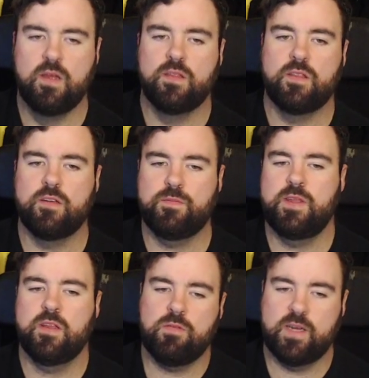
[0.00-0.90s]
There's been
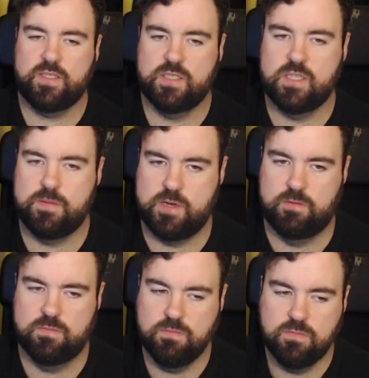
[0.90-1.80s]
the question about
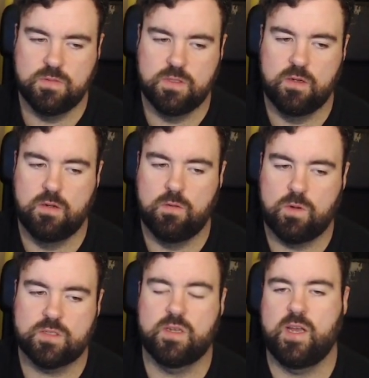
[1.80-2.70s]

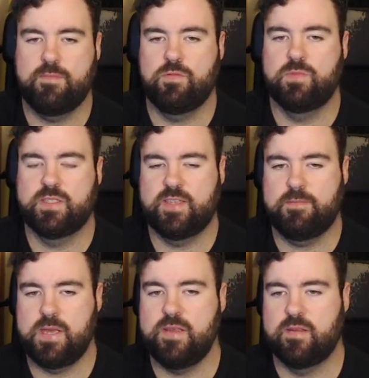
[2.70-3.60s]
what's going to happen with set
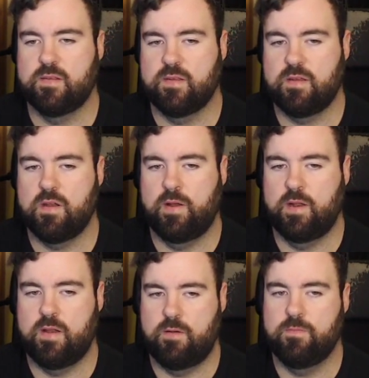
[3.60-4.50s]
pieces at United
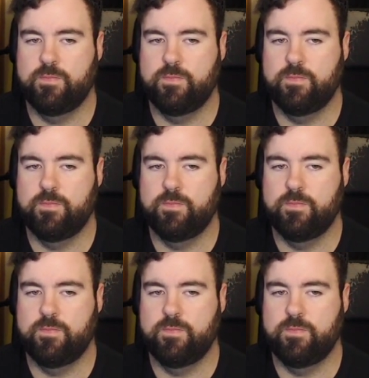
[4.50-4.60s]
now,